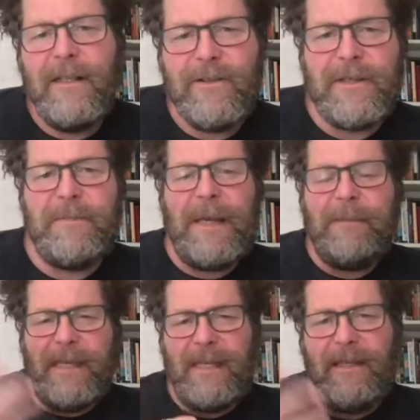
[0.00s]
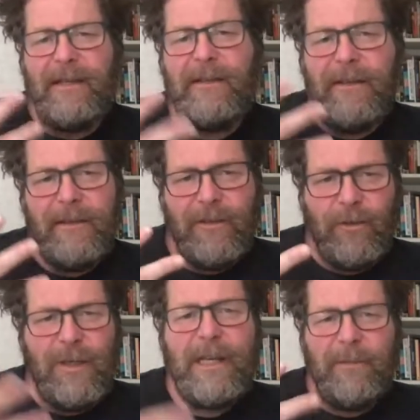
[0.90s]
So it's maybe here. Do
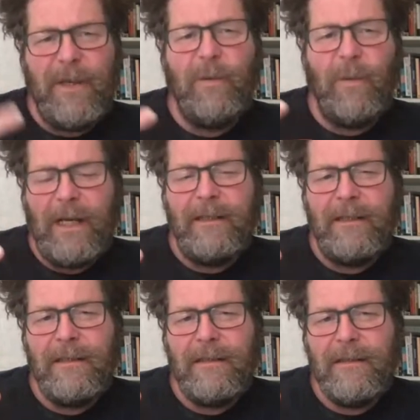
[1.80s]
you hear me well?